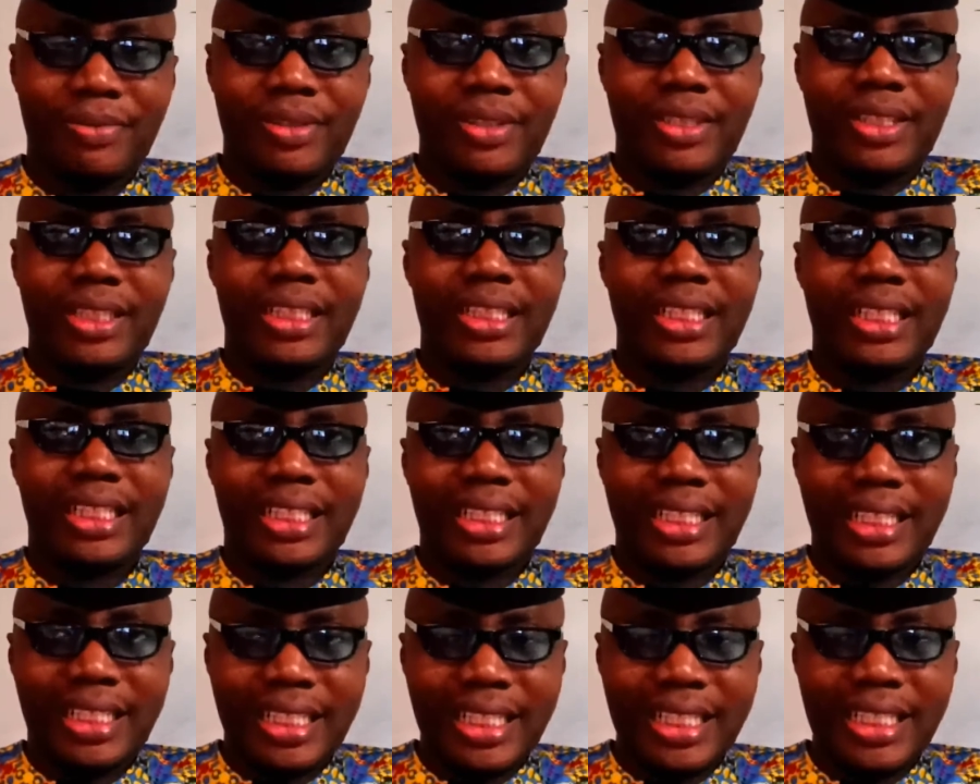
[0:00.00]
the
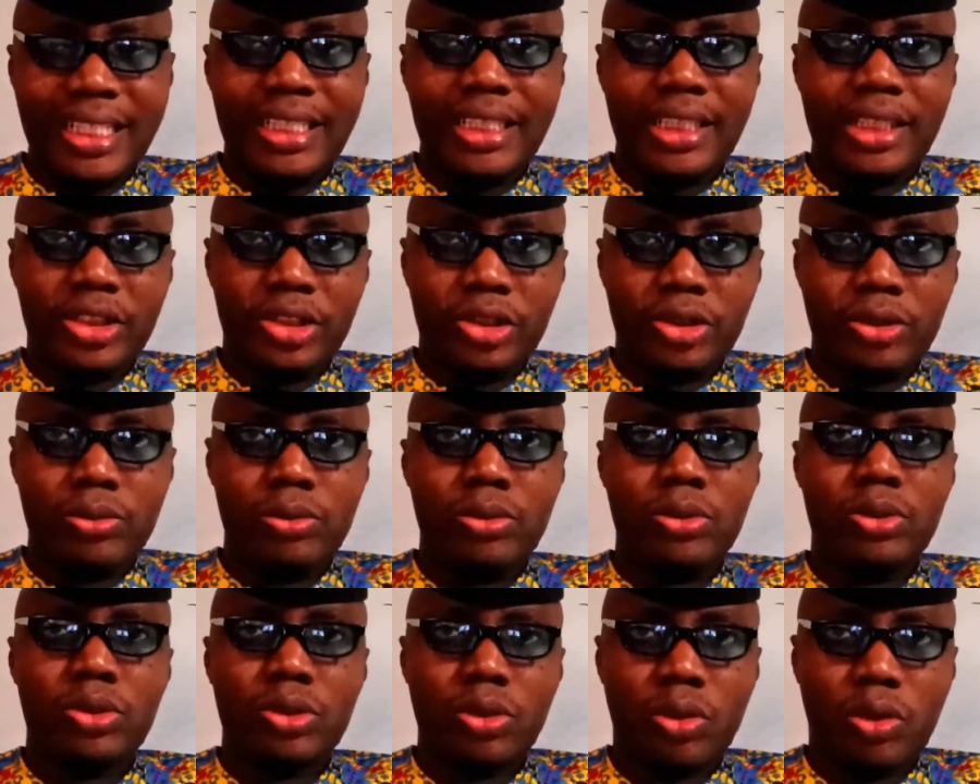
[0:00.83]
key
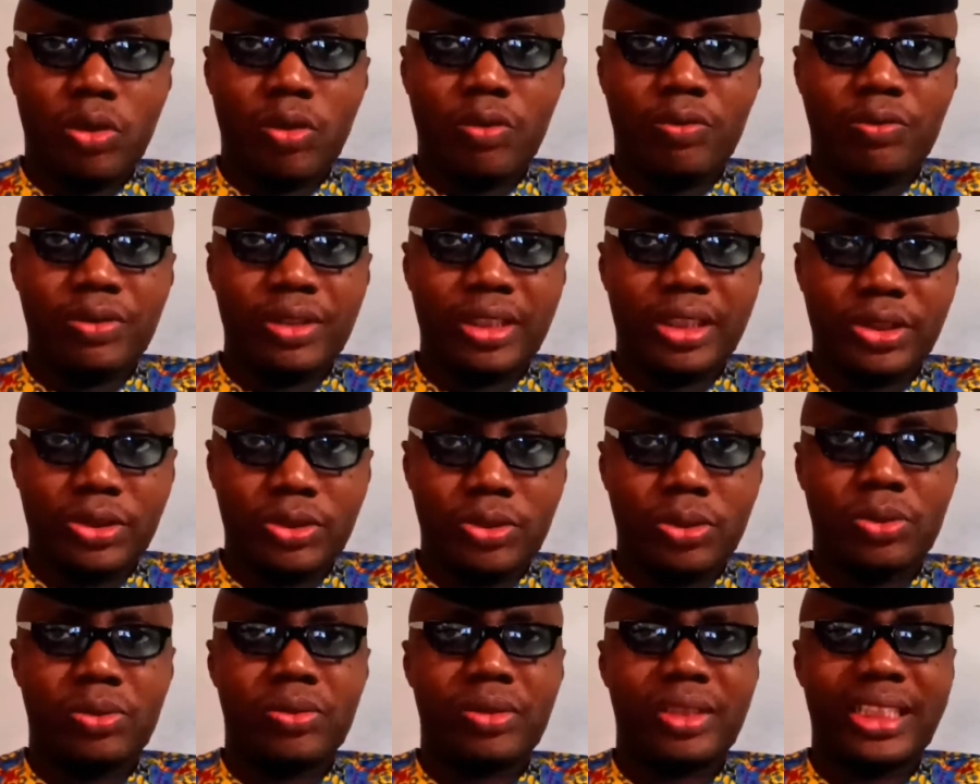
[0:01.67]
issues of the
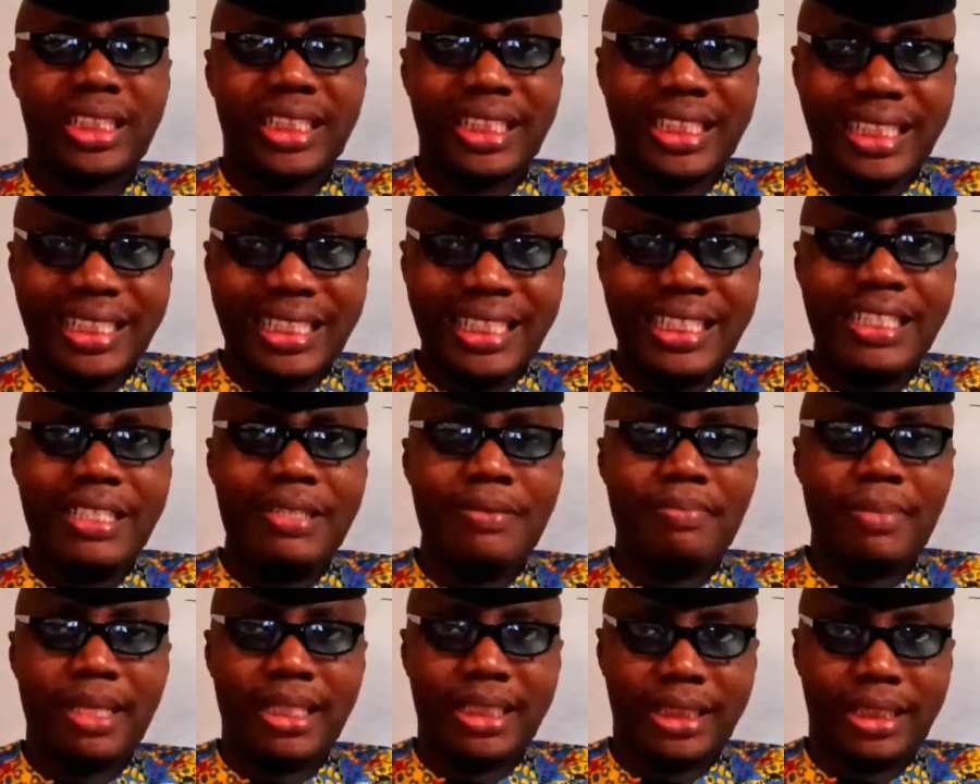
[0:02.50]
story, the key
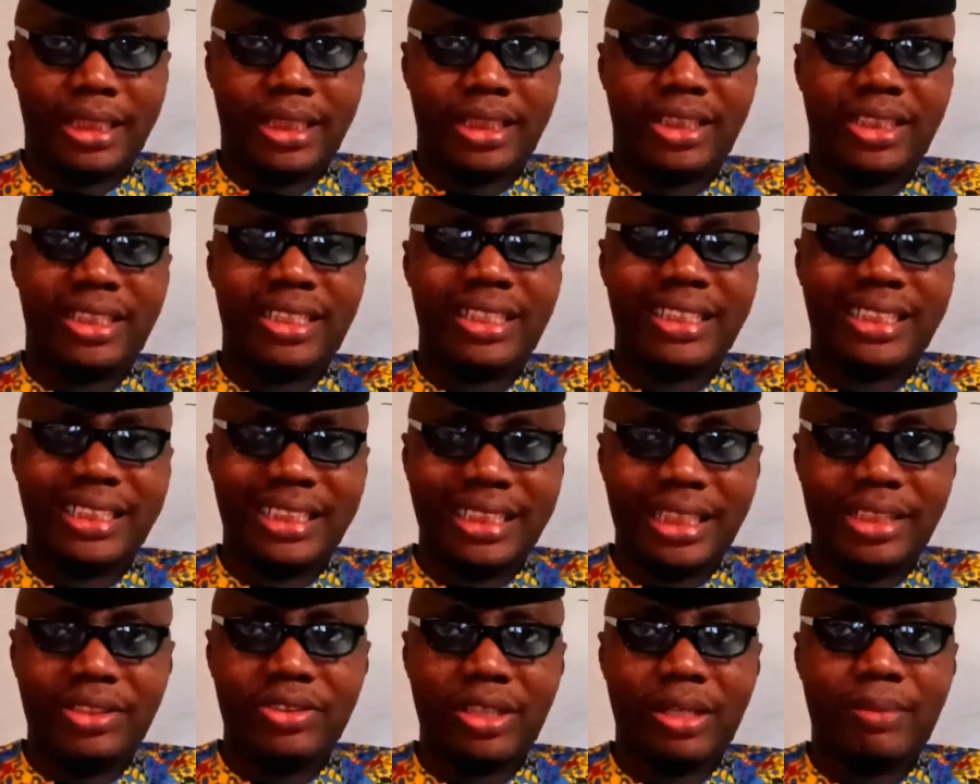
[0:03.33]
message, the
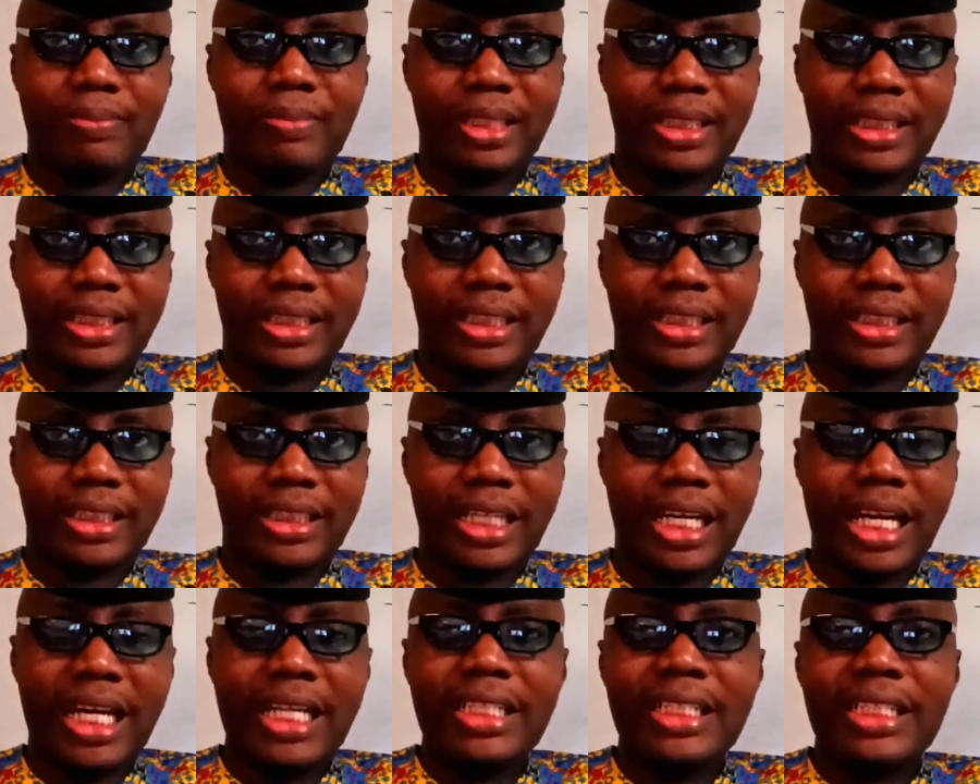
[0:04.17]
central message,
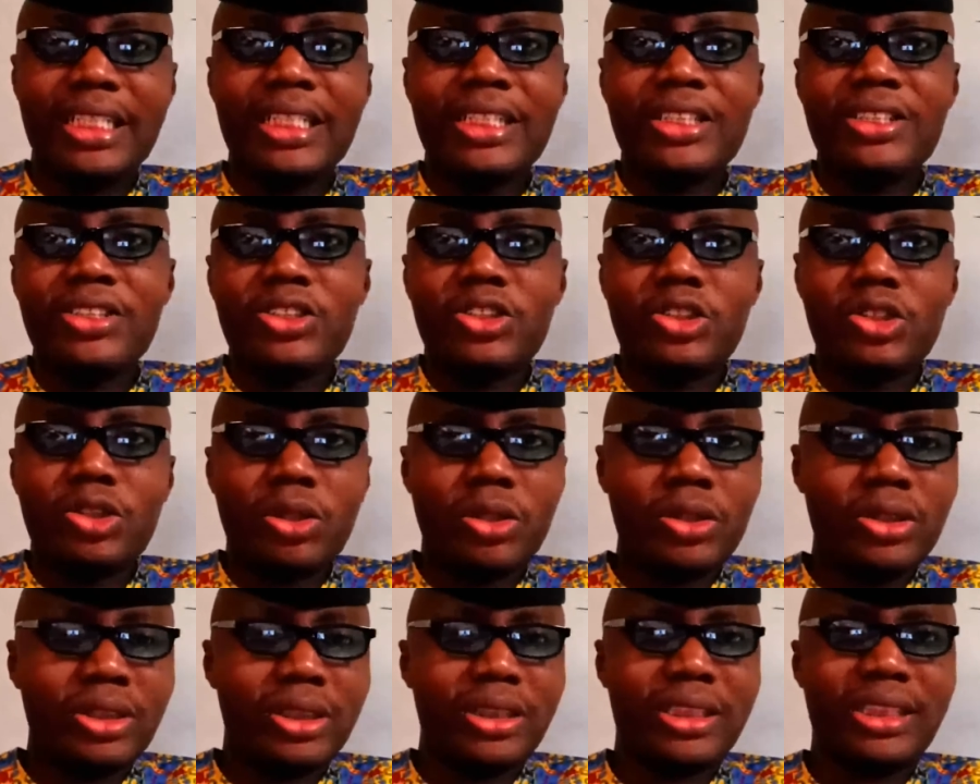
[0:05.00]
and in
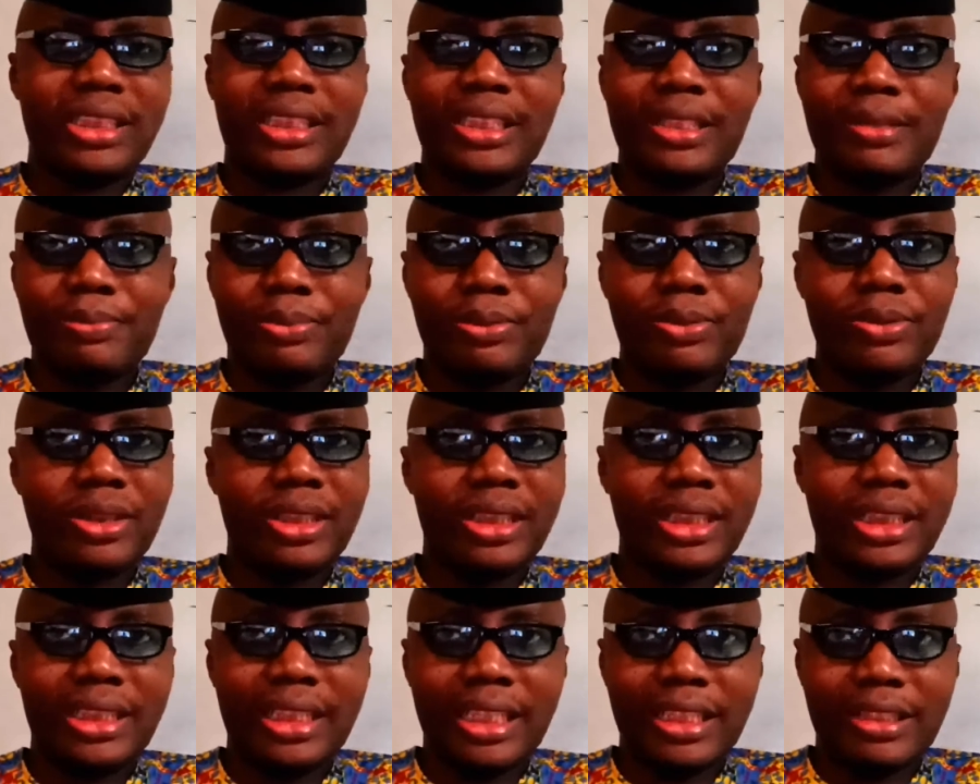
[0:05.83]
just simple
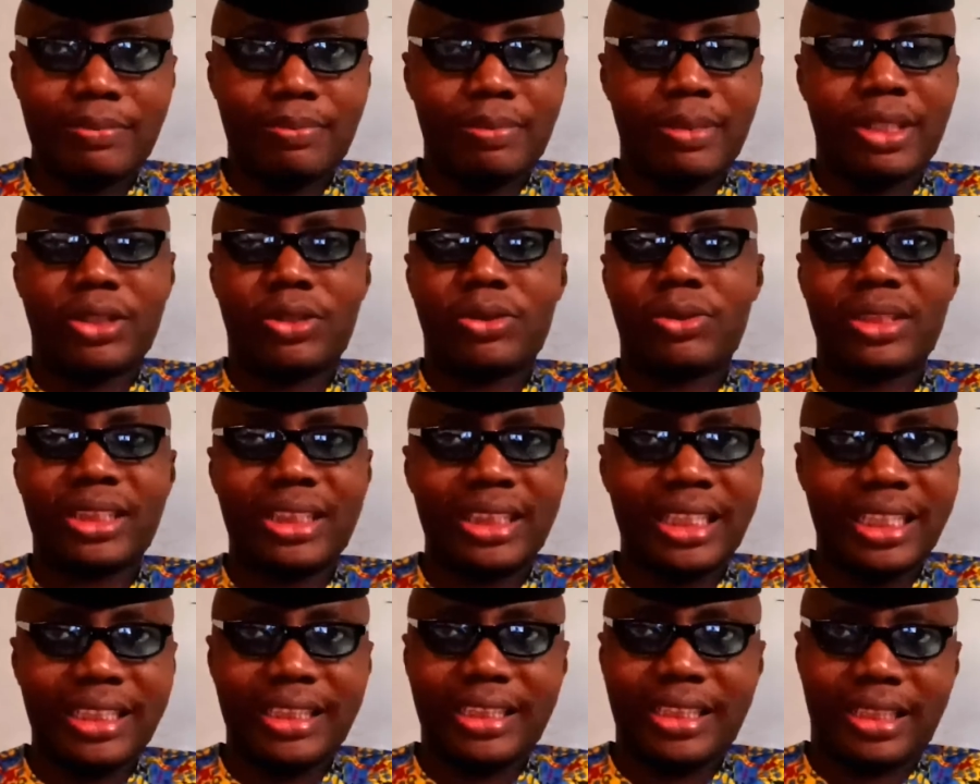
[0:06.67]
statement or
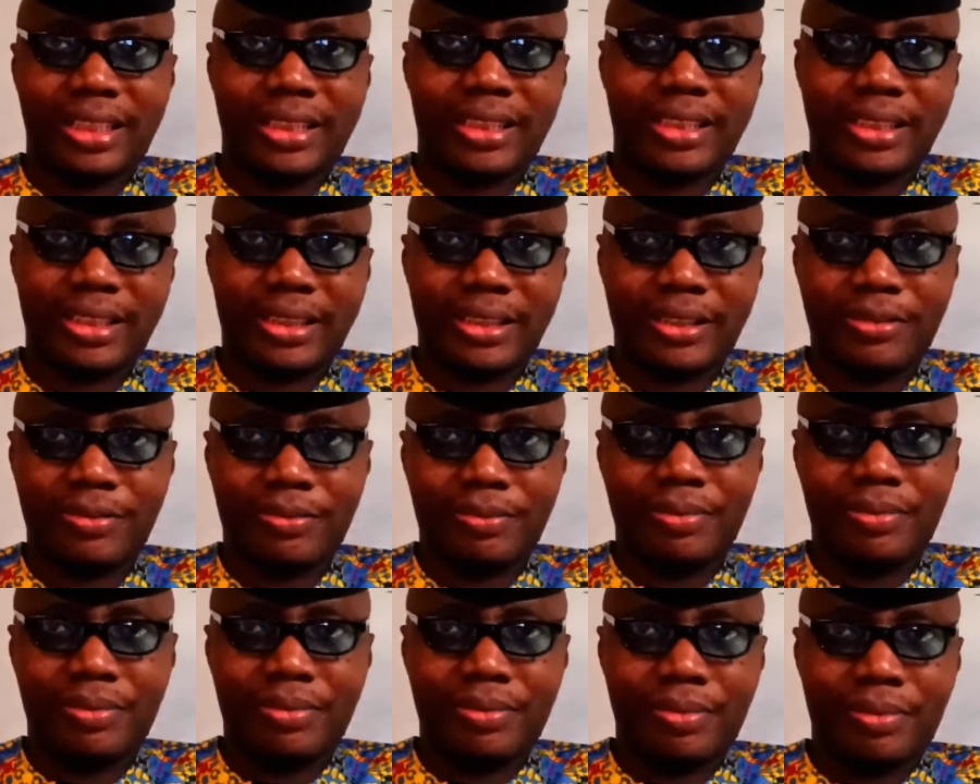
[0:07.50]
sentence.
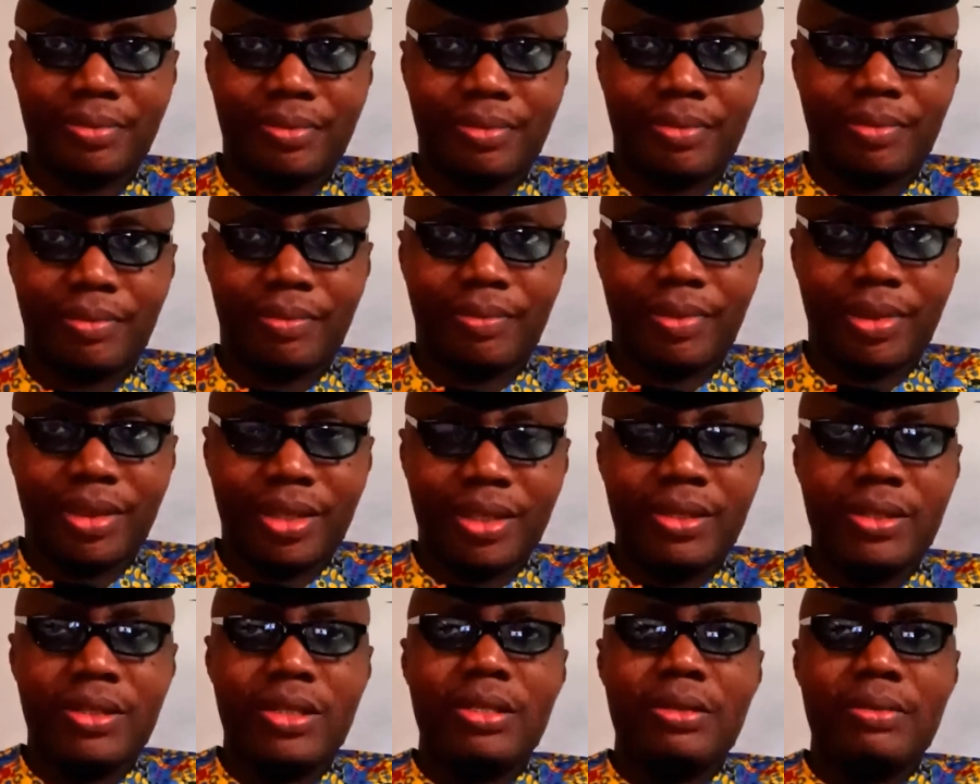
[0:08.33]

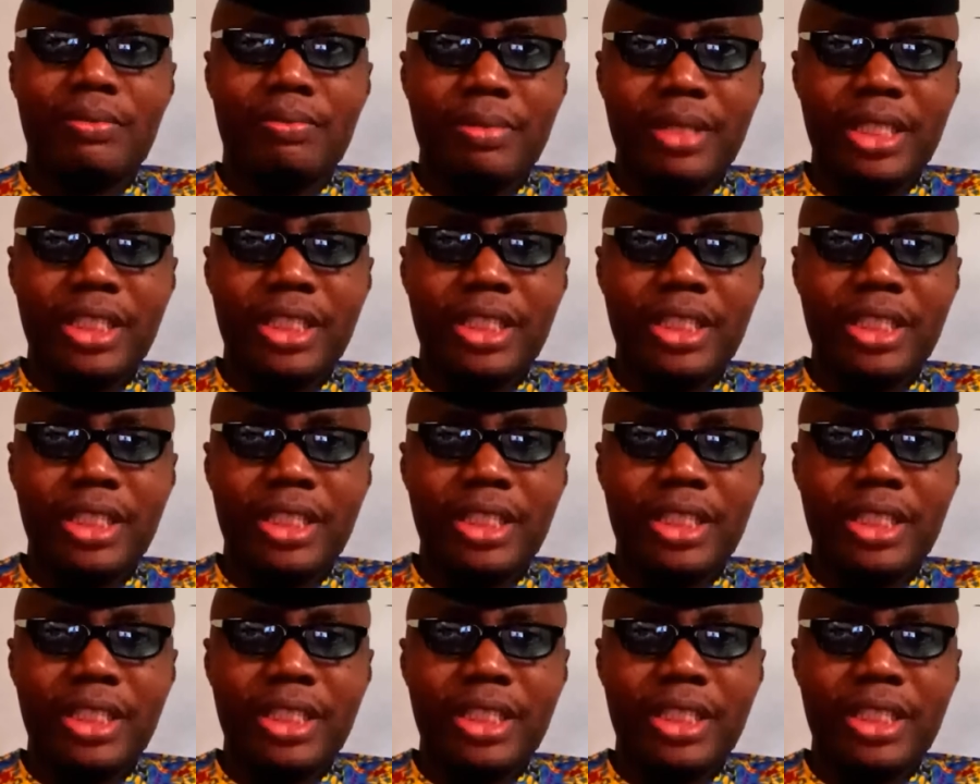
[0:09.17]
Miss